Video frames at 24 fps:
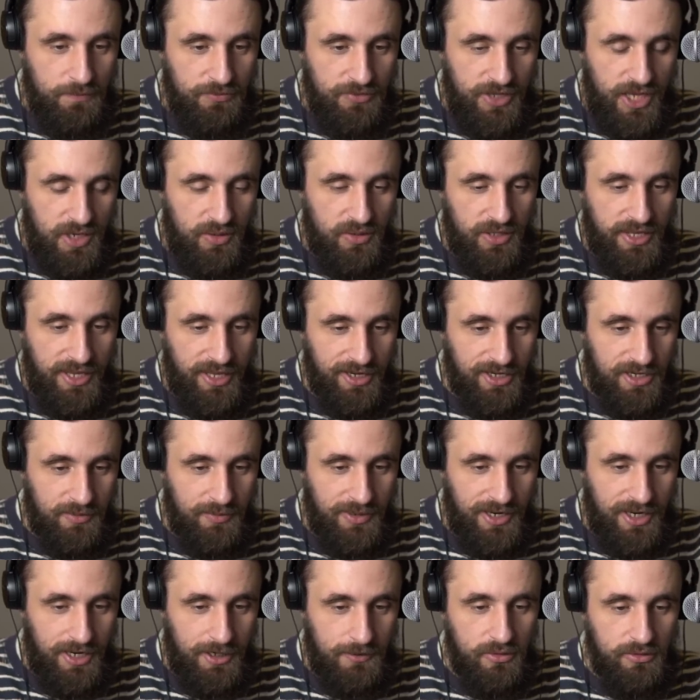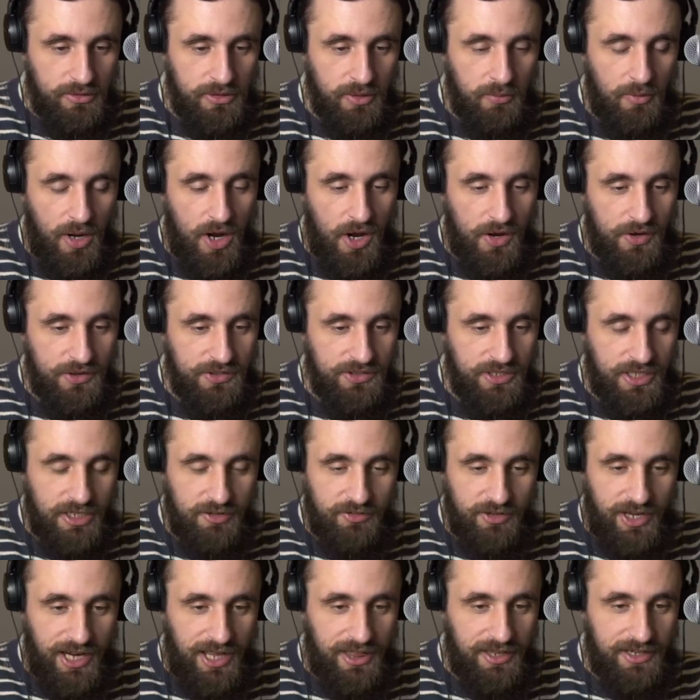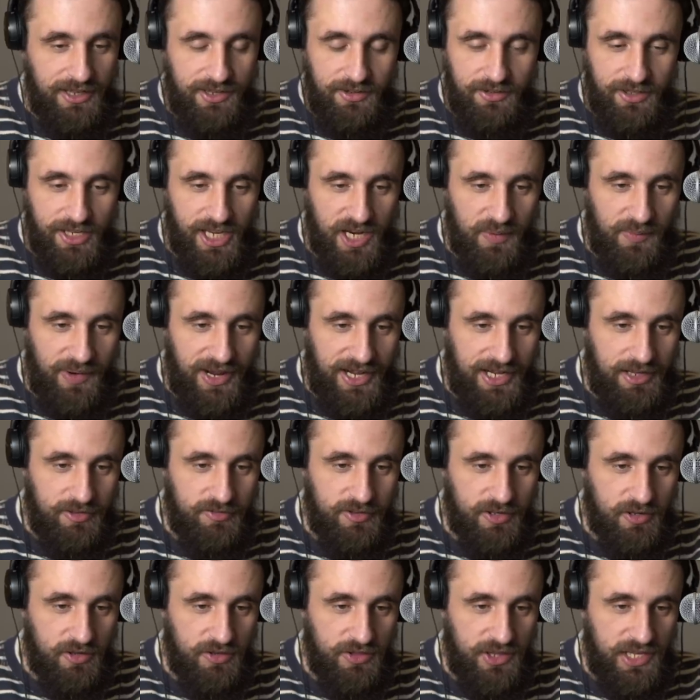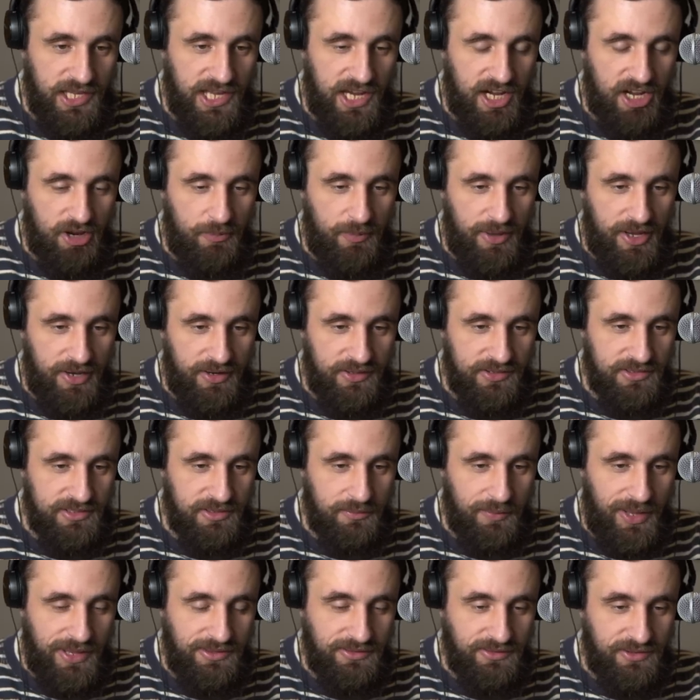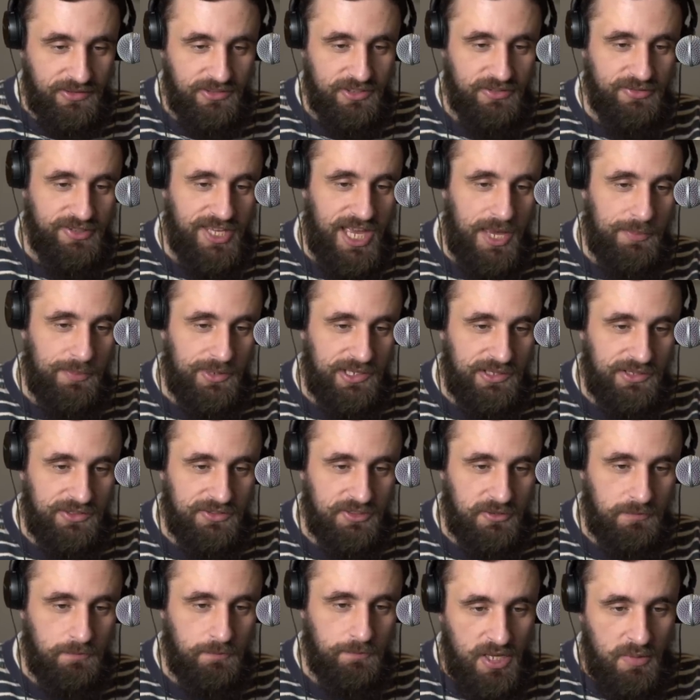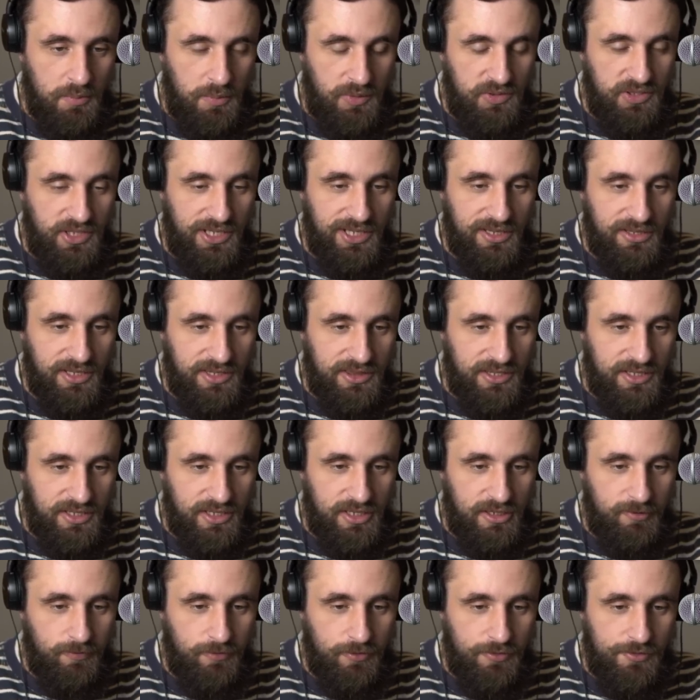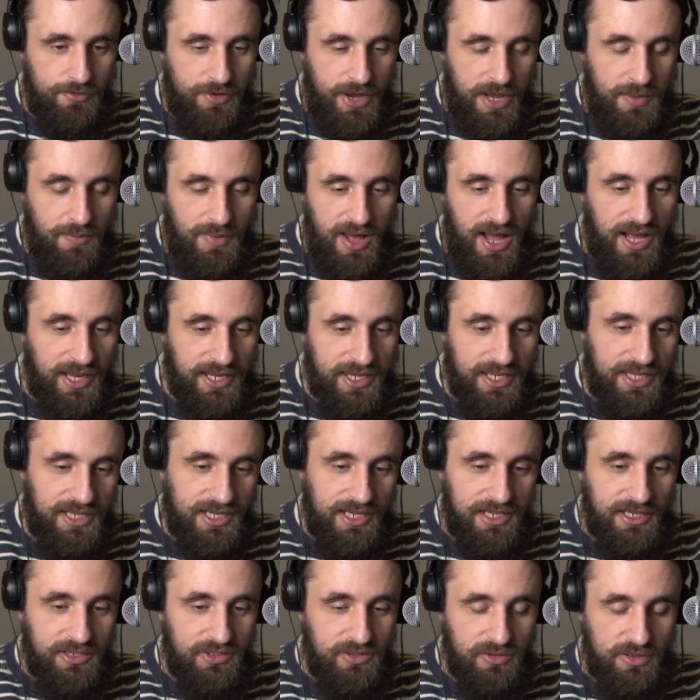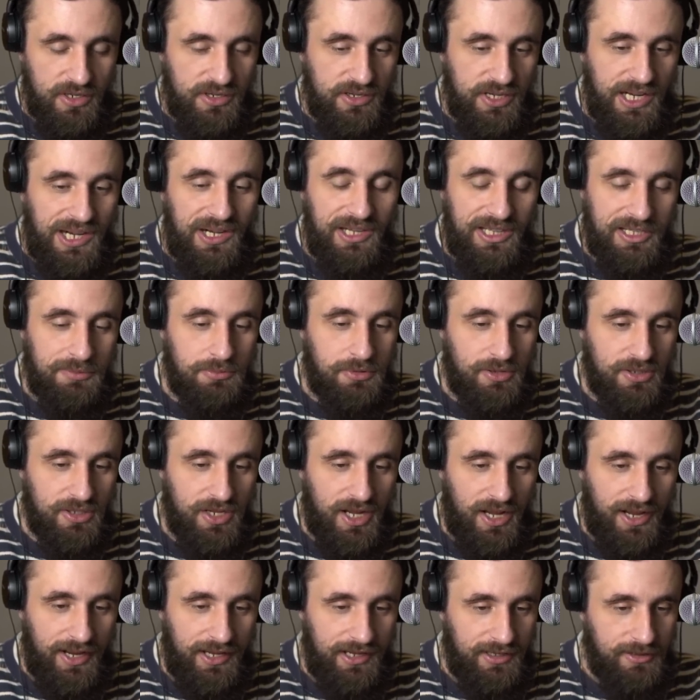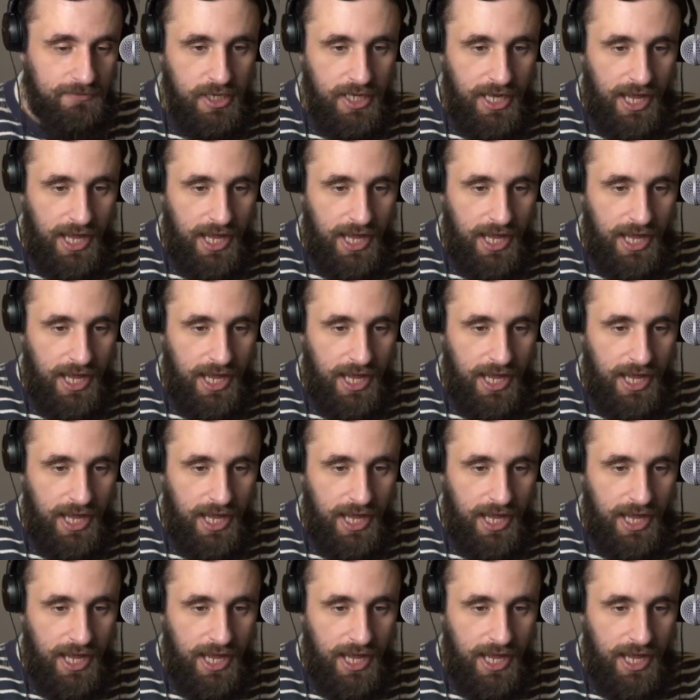They don't care about democracy in reality. They don't care about anything. All they care about is the maintenance of capitalism, particularly the free market and sort of neoliberal kind.